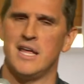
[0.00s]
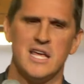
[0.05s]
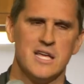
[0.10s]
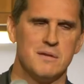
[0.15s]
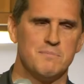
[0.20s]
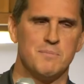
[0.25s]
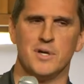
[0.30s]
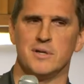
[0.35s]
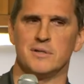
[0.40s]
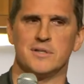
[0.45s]
had
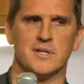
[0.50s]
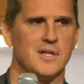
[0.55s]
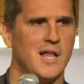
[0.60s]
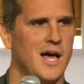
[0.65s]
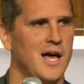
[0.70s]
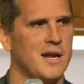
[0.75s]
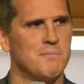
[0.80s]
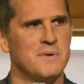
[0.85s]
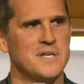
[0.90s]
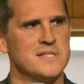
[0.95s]
built a lot
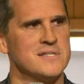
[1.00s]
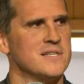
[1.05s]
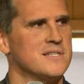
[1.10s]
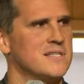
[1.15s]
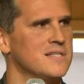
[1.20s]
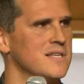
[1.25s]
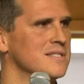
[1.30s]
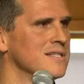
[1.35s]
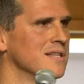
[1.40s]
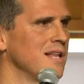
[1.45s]
of
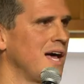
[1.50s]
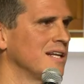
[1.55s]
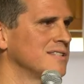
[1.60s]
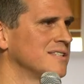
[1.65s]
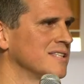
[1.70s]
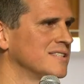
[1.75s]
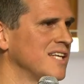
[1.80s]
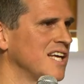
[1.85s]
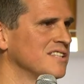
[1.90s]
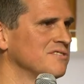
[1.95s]
businesses, a lot of
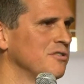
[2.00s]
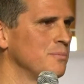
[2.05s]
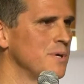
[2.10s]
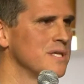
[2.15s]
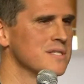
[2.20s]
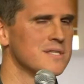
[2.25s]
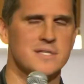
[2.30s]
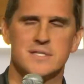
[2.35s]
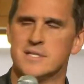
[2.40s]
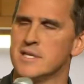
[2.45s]
successful
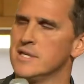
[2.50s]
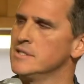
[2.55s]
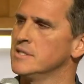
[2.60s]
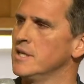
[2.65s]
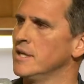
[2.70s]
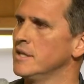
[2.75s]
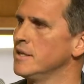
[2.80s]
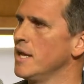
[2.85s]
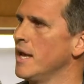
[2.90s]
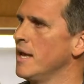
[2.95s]
businesses.
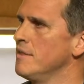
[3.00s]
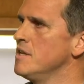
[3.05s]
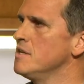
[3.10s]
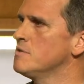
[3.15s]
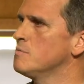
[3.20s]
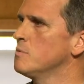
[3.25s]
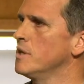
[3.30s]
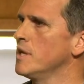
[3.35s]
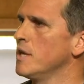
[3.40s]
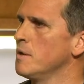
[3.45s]
And this
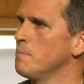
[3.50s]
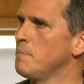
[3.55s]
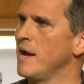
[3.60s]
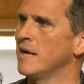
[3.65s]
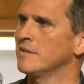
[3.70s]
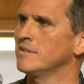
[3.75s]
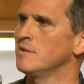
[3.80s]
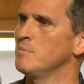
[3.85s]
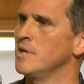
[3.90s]
really impacted.